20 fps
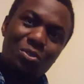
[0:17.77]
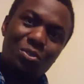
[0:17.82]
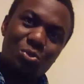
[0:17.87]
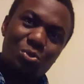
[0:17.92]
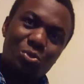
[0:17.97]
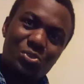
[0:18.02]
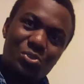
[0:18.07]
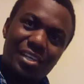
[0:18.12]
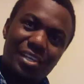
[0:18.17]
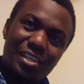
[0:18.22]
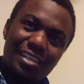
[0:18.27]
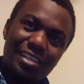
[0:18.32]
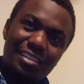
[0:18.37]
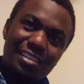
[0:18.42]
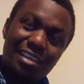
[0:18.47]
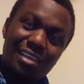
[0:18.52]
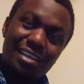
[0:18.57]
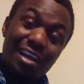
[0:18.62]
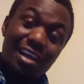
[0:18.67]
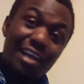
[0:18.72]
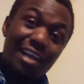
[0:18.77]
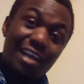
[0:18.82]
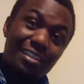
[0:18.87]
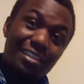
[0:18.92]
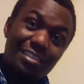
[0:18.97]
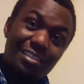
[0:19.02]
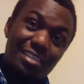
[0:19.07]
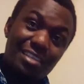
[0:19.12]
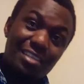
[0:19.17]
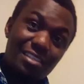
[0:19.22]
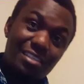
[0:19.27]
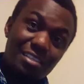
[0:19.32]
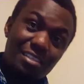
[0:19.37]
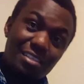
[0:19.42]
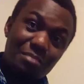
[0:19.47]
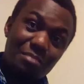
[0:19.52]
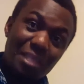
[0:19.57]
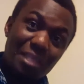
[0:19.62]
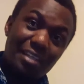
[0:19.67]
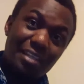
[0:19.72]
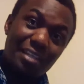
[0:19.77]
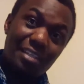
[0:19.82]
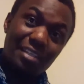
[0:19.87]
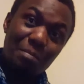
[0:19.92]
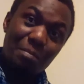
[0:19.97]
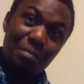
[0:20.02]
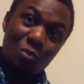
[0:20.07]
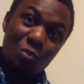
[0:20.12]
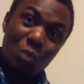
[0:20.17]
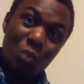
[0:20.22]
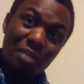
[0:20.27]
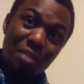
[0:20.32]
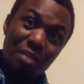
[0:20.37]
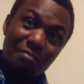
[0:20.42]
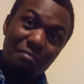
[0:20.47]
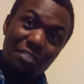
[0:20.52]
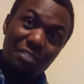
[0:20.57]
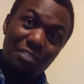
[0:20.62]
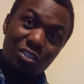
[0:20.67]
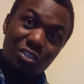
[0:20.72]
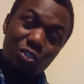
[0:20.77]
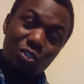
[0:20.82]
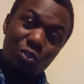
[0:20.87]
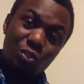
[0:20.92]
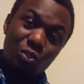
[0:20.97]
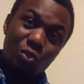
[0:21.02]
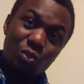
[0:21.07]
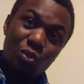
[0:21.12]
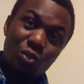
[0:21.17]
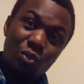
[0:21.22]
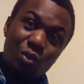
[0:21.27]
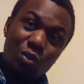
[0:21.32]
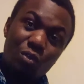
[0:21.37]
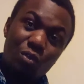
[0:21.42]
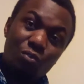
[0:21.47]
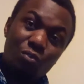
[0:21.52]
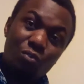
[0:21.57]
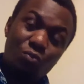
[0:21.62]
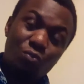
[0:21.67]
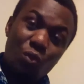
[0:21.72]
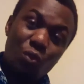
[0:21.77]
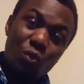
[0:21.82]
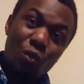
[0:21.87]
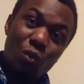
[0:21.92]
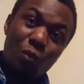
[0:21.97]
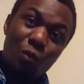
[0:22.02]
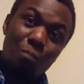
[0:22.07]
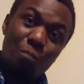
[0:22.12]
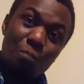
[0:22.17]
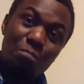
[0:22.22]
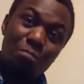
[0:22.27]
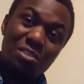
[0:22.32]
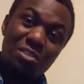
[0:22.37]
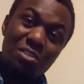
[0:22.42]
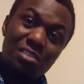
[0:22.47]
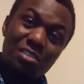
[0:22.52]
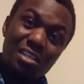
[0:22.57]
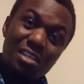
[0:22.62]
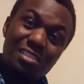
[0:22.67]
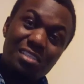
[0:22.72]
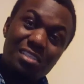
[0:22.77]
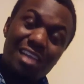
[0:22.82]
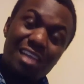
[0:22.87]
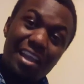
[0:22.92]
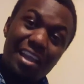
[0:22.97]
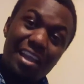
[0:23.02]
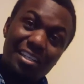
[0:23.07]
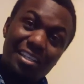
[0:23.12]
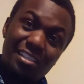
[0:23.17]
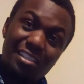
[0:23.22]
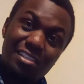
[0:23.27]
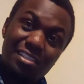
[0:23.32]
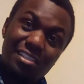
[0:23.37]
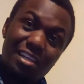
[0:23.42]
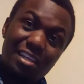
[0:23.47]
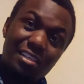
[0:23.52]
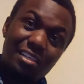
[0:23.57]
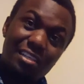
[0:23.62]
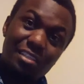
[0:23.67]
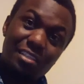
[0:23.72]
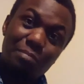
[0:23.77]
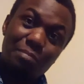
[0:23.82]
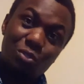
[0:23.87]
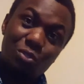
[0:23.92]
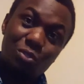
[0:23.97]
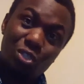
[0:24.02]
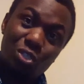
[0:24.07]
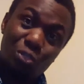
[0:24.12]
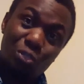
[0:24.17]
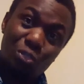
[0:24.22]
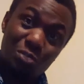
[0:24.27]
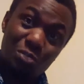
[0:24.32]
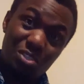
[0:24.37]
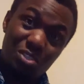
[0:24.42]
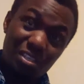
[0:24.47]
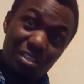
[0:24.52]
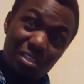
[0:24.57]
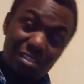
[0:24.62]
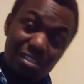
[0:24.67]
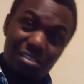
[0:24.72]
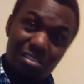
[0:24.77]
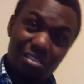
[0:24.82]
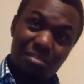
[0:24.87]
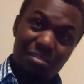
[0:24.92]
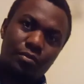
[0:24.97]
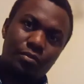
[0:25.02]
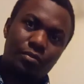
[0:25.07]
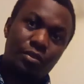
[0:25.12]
is Hussein and this is my number one video for business ideas and entrepreneurship skills.